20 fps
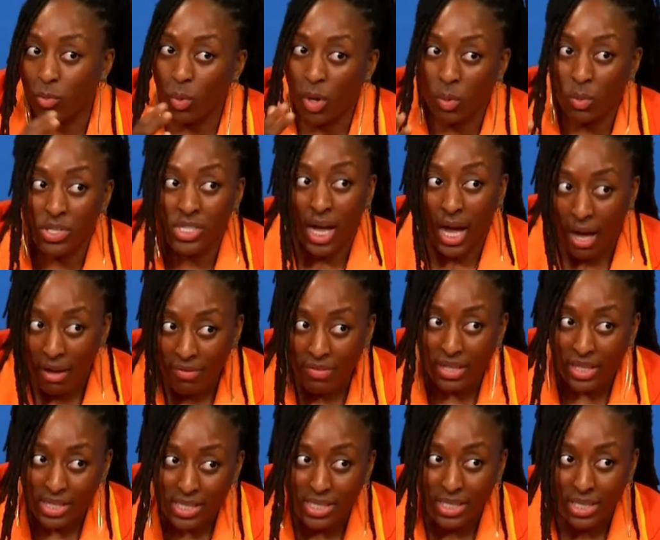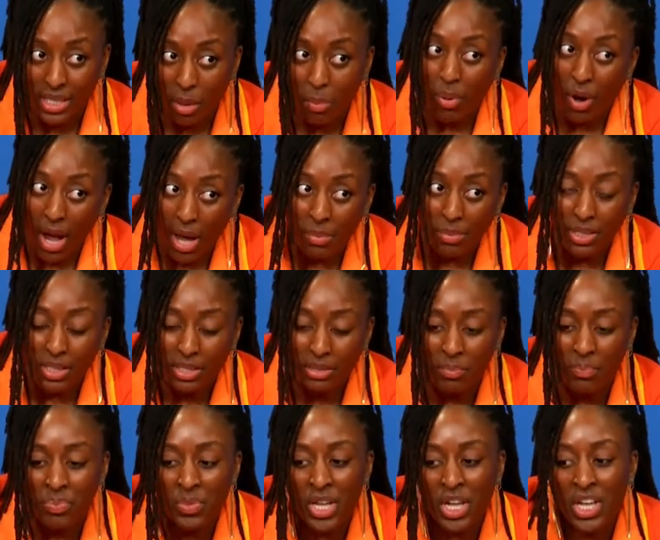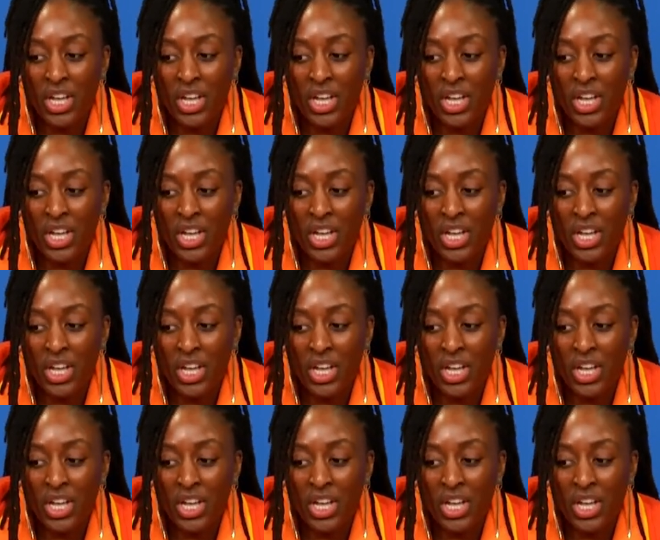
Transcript: what was obviously a problem